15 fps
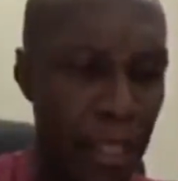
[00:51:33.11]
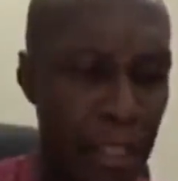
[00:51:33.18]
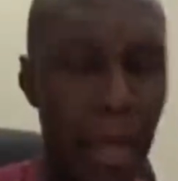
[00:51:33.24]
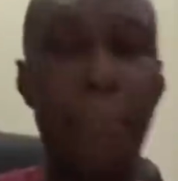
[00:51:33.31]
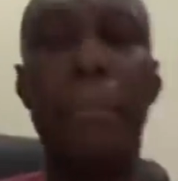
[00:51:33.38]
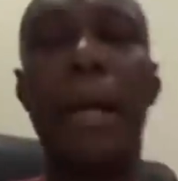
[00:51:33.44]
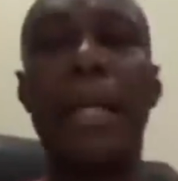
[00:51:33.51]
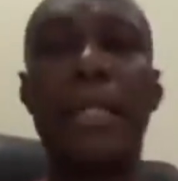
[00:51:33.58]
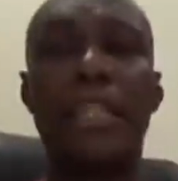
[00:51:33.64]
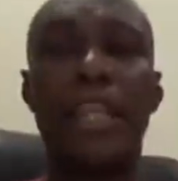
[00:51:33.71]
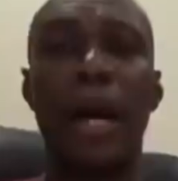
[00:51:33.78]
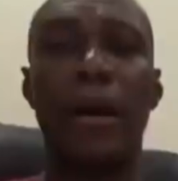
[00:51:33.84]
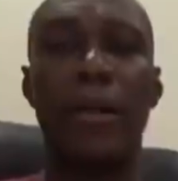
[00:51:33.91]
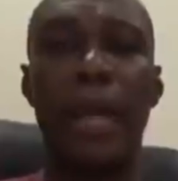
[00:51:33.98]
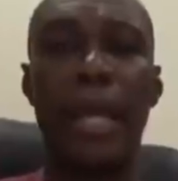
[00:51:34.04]
Somebody
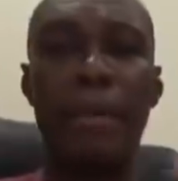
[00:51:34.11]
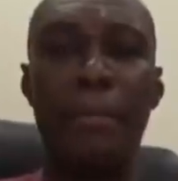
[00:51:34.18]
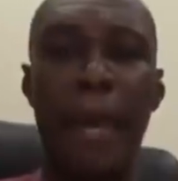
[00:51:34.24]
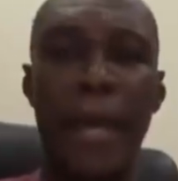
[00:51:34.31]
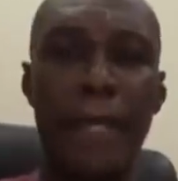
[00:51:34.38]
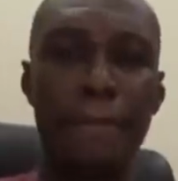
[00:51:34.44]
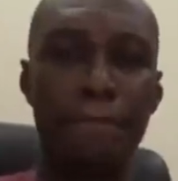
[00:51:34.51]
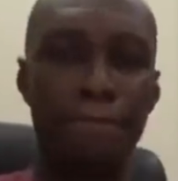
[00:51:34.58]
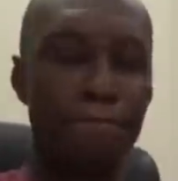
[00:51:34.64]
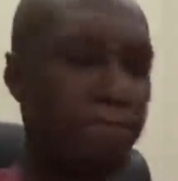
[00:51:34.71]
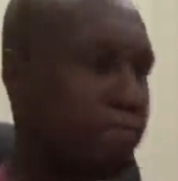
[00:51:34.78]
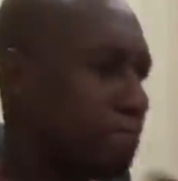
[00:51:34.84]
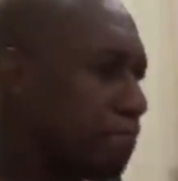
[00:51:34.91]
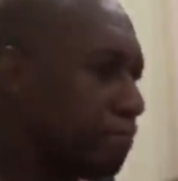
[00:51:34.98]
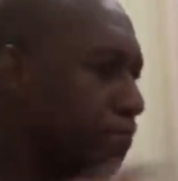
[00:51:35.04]
shout amen.
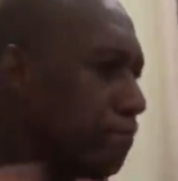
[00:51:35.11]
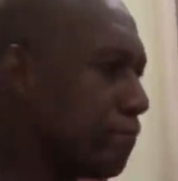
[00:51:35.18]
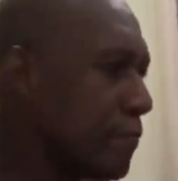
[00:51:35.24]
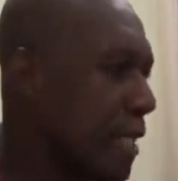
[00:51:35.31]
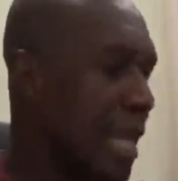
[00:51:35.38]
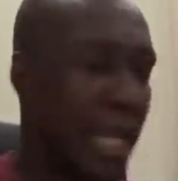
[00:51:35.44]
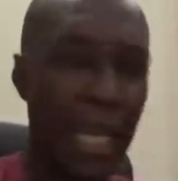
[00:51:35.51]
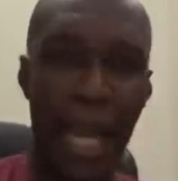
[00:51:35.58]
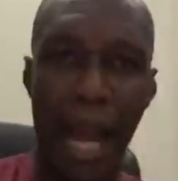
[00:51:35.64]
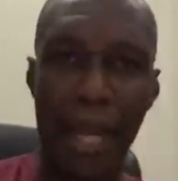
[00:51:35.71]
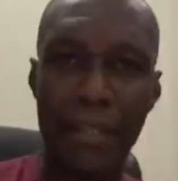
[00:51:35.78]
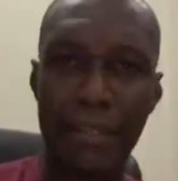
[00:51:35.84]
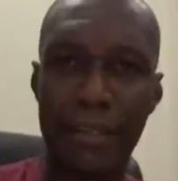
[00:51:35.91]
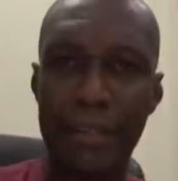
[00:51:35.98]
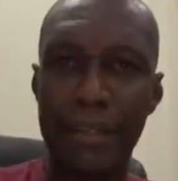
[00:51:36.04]

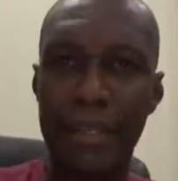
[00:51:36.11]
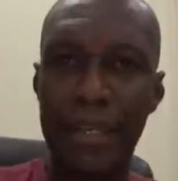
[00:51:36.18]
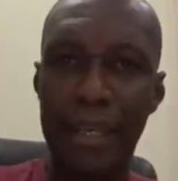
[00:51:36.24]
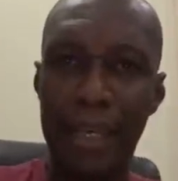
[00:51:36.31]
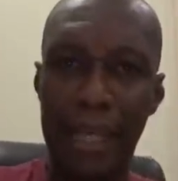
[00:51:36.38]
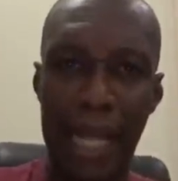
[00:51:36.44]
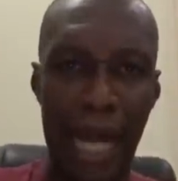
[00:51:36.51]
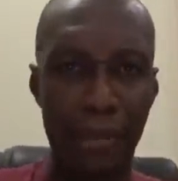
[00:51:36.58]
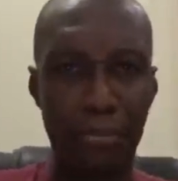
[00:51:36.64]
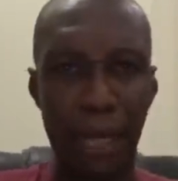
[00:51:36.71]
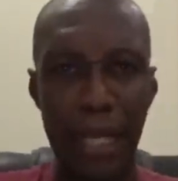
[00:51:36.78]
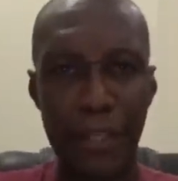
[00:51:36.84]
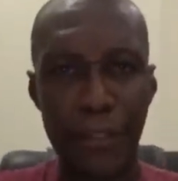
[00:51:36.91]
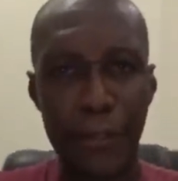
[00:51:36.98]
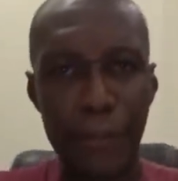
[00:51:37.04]
Guys,
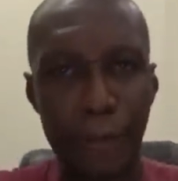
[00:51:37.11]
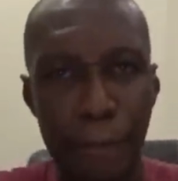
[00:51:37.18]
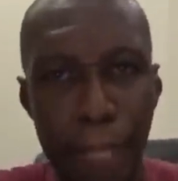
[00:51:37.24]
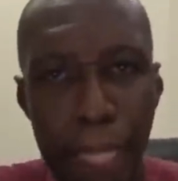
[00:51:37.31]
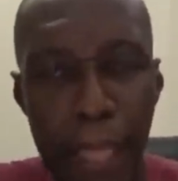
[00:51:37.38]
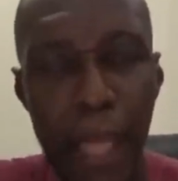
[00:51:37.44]
God bless you.